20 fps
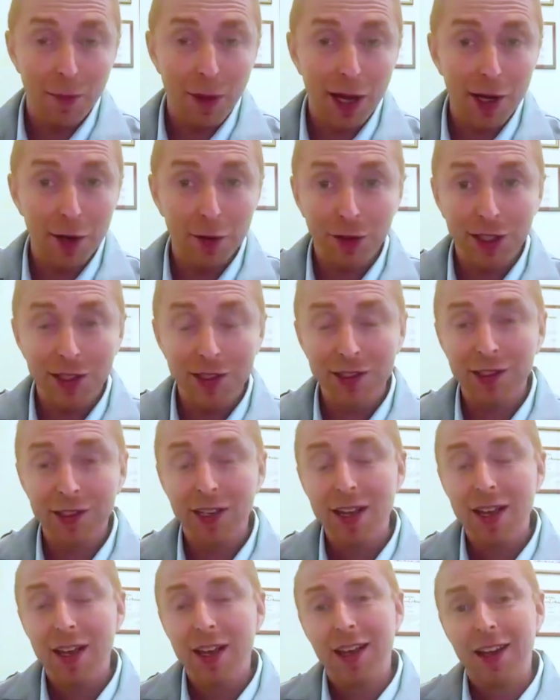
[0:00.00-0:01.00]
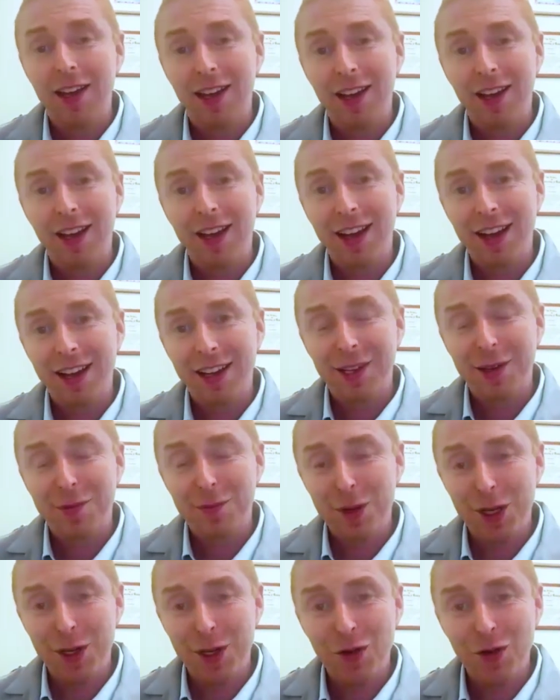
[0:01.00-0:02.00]
benefits
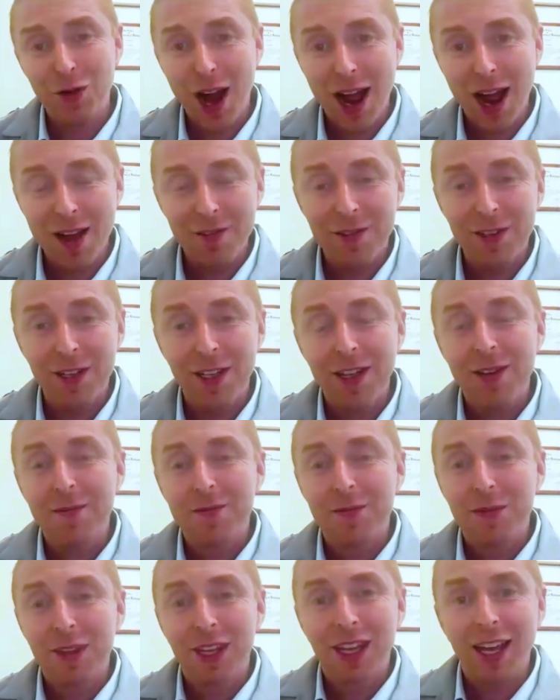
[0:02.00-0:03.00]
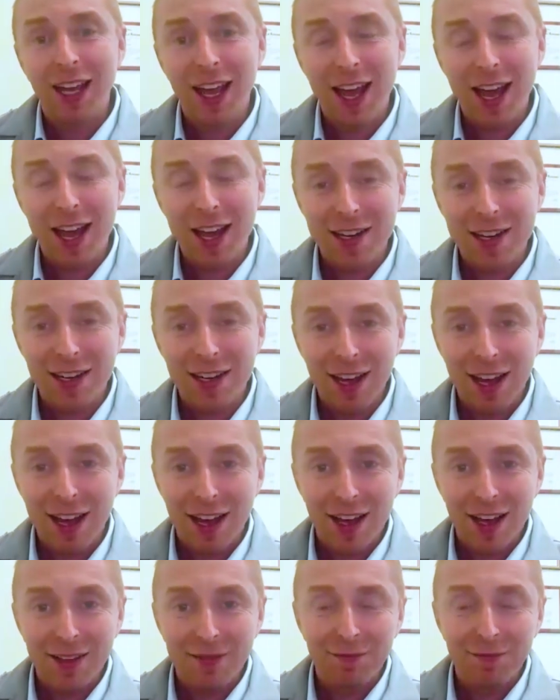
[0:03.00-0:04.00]
can be derived, and
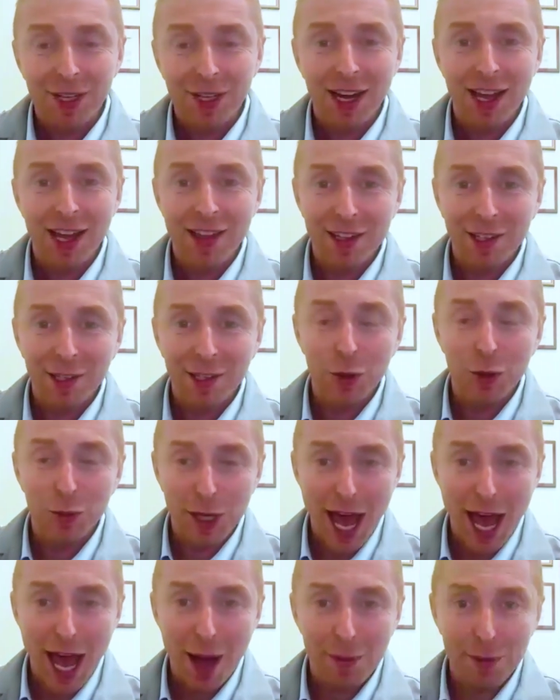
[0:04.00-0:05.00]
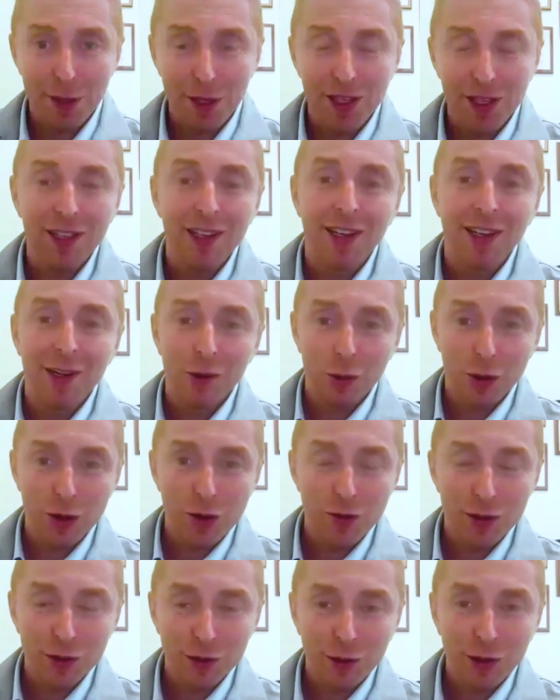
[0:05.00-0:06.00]
I think you'll be happy with
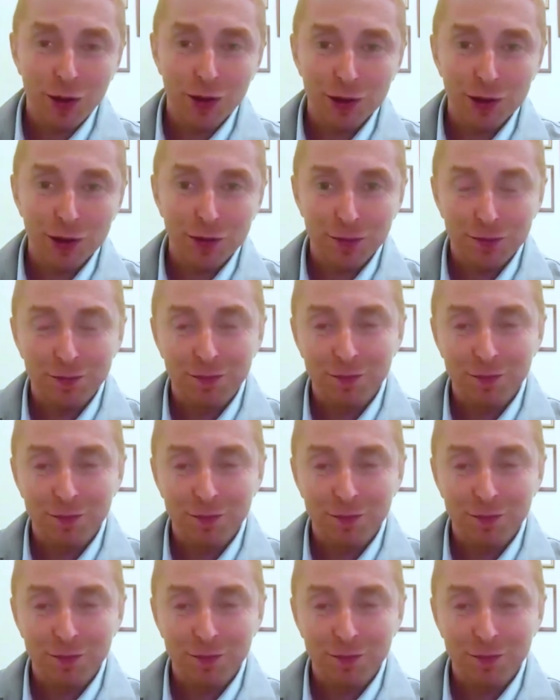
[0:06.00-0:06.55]
the results.